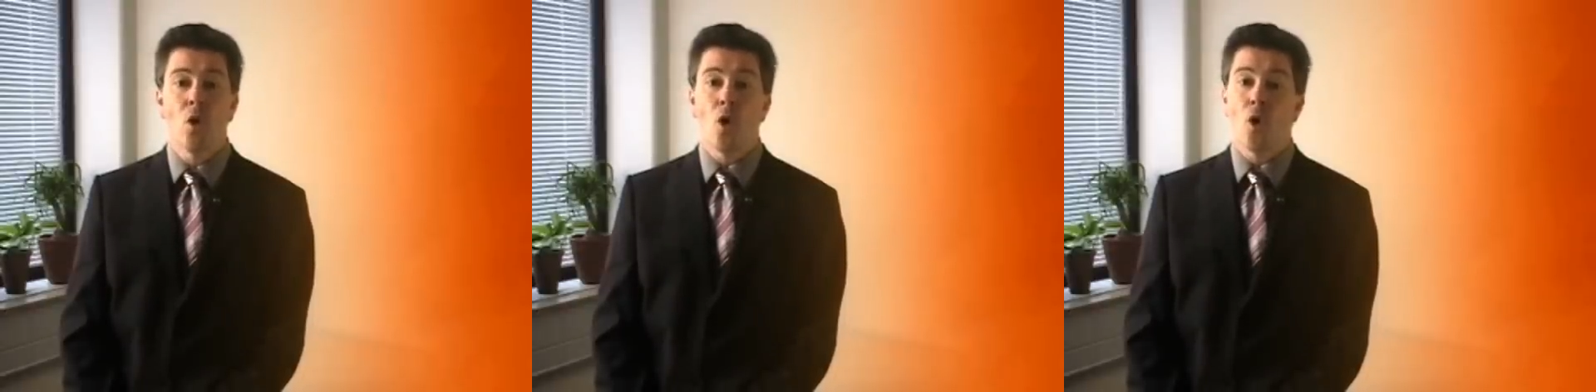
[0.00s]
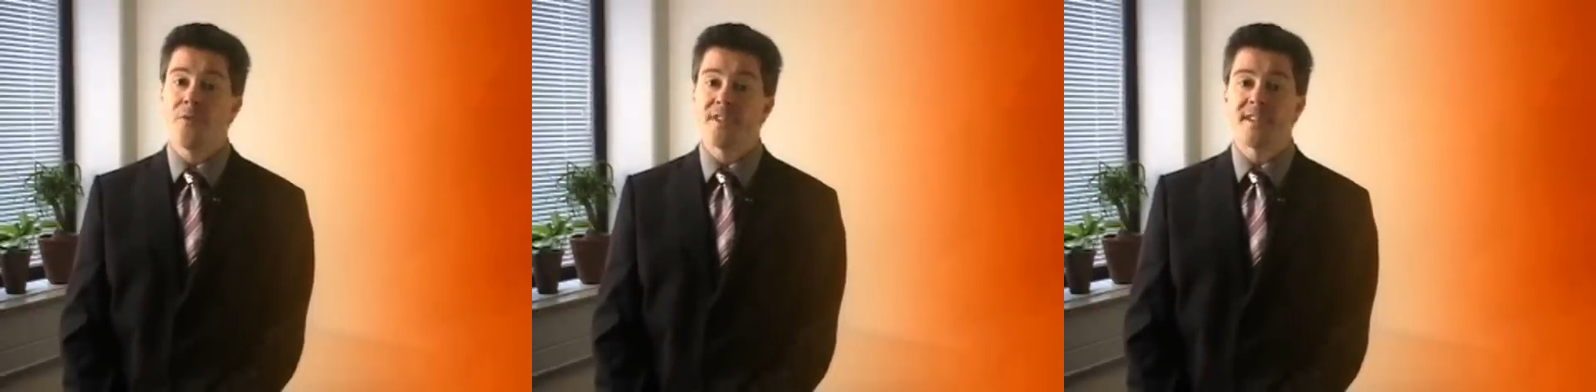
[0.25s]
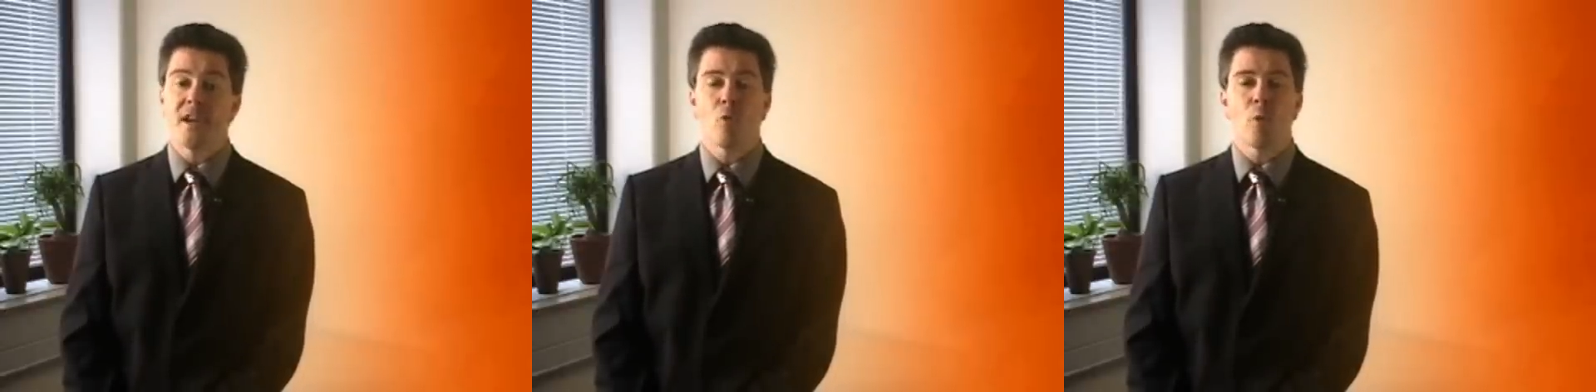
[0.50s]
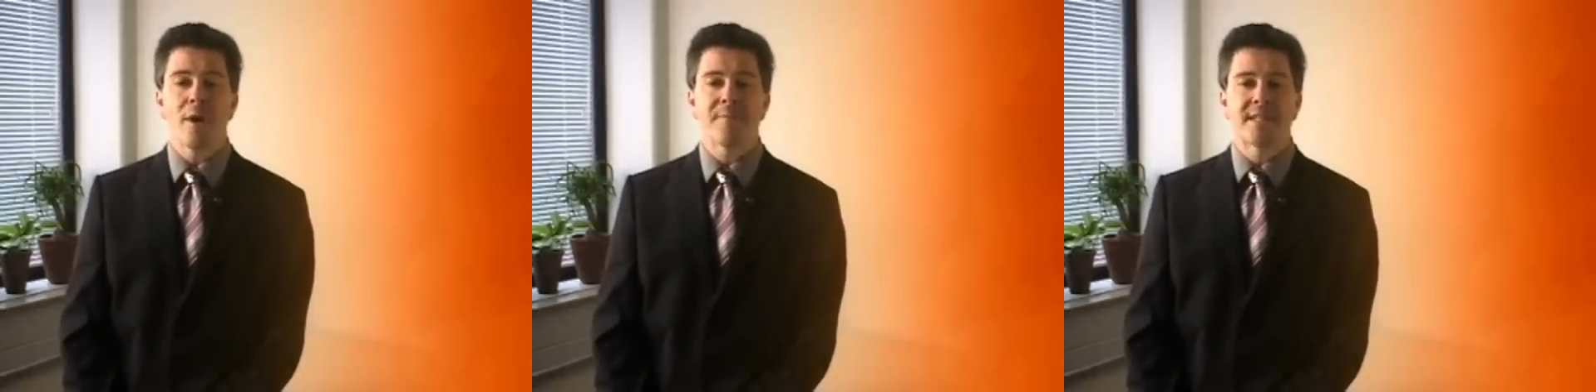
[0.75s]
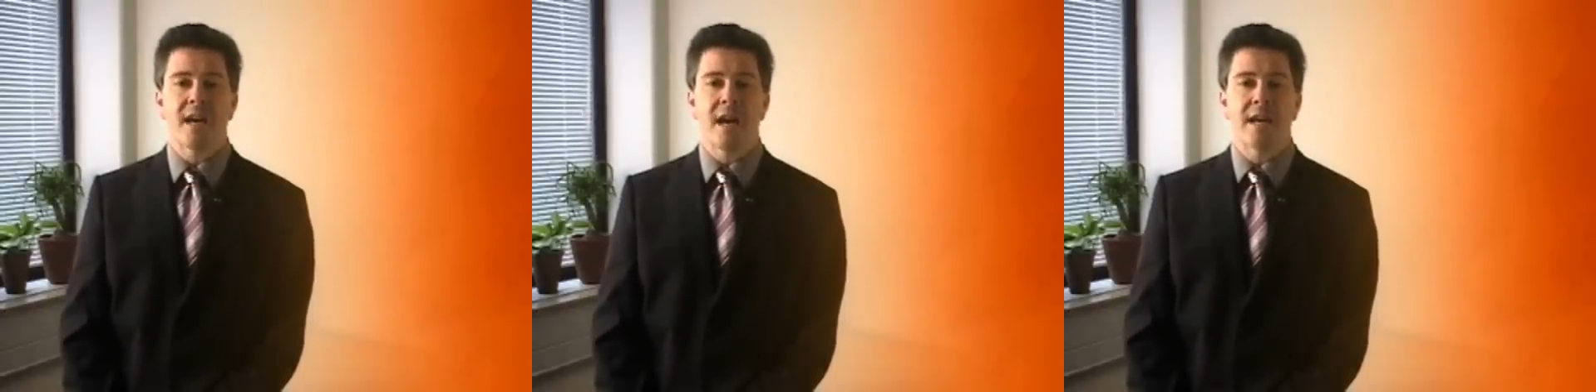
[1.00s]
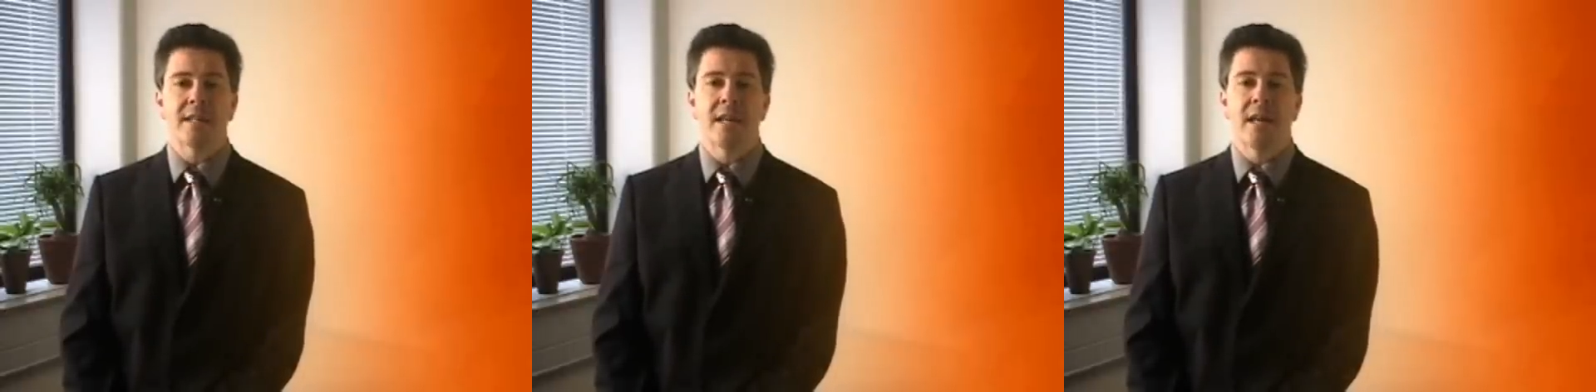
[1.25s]
or visit our
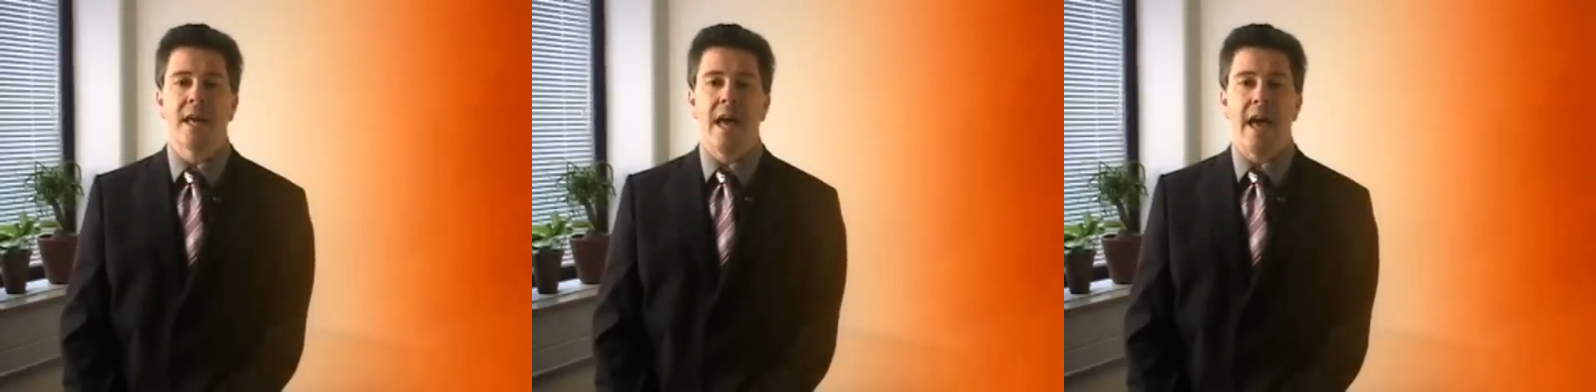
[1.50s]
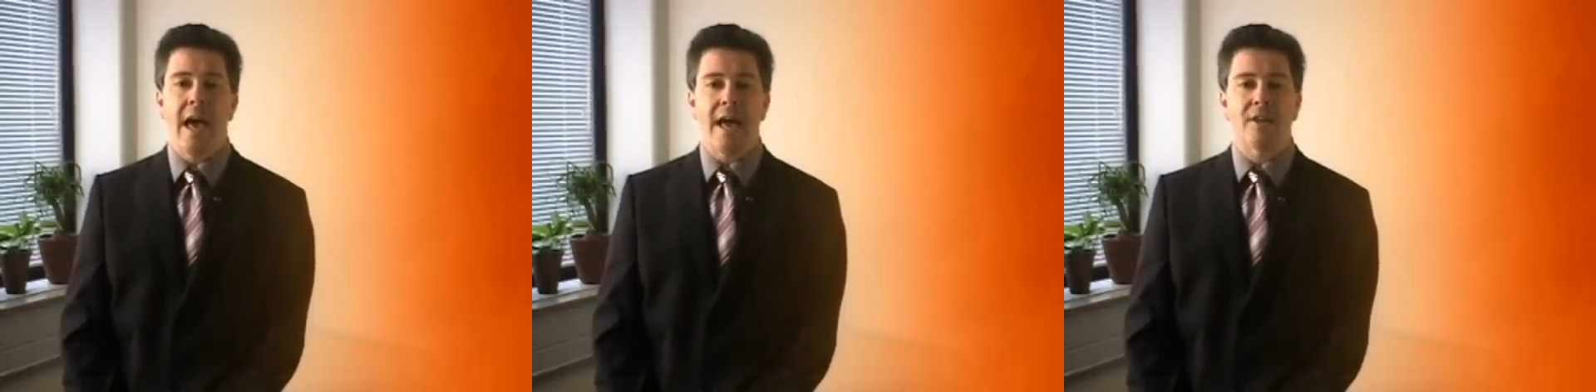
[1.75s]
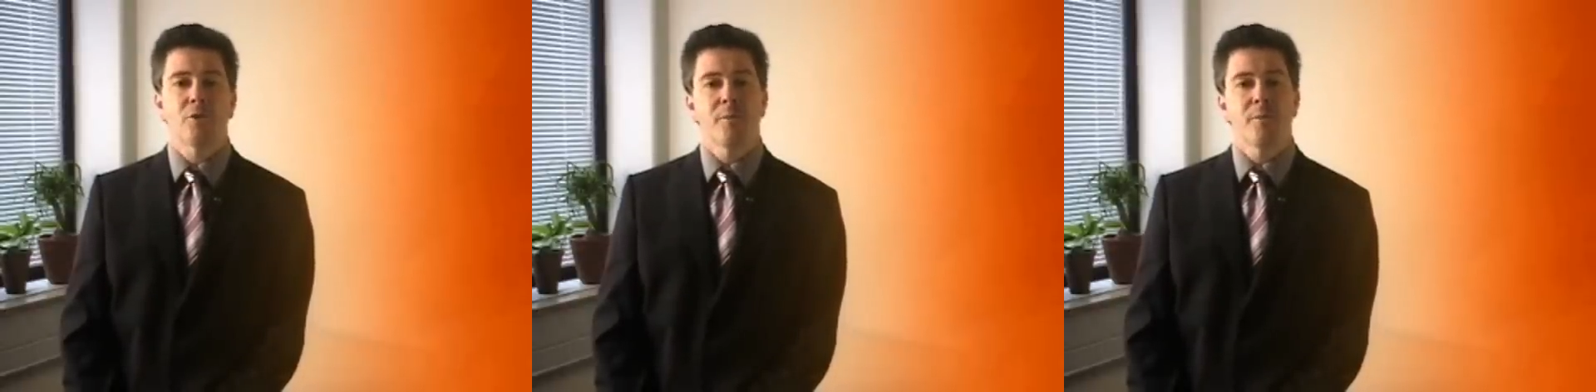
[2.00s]
website at